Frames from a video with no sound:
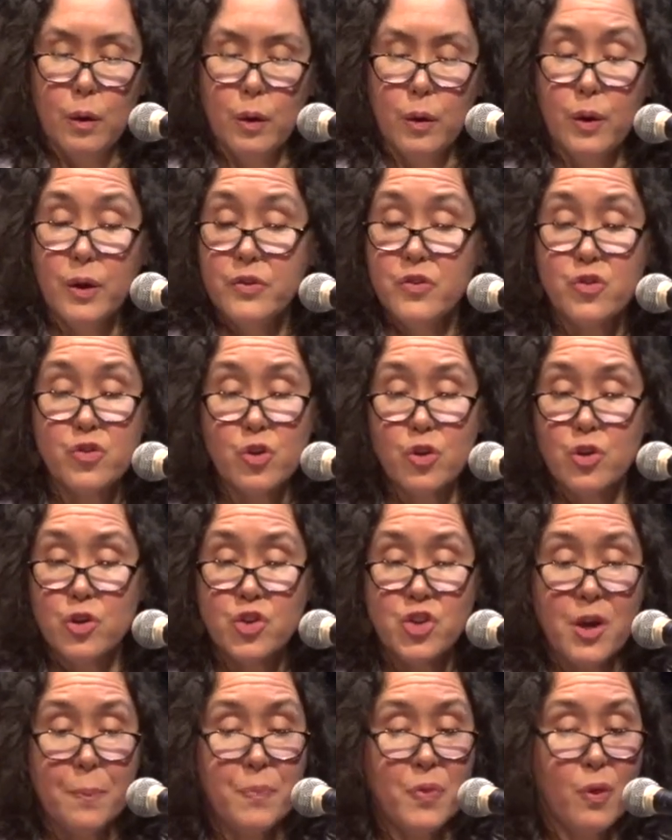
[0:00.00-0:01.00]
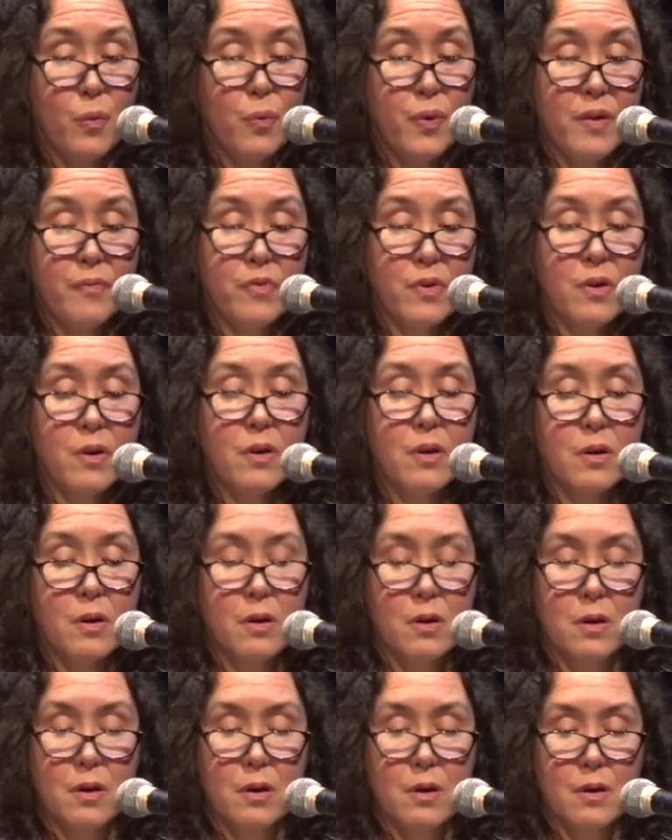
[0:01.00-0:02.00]
Good surge up the river,
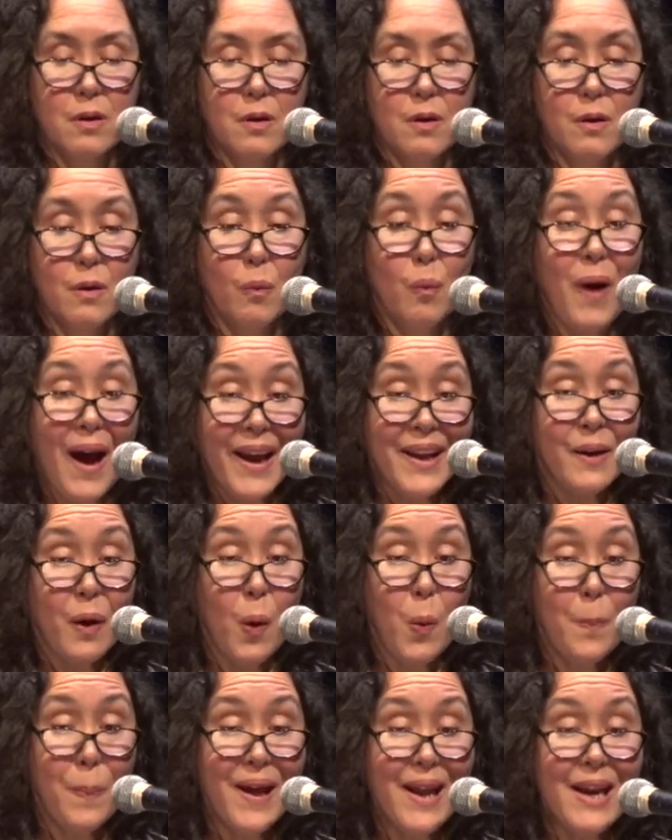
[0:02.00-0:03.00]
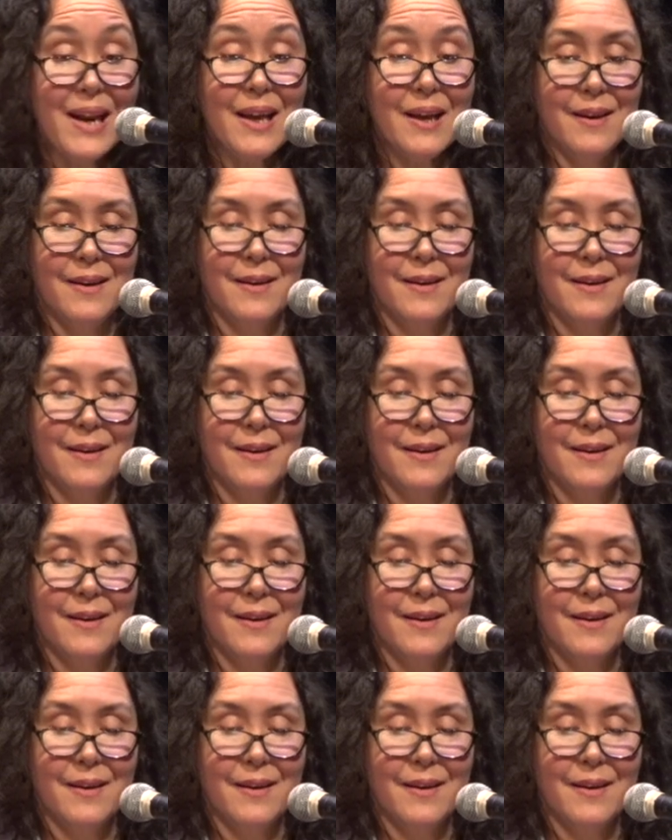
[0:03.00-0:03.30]
wide open.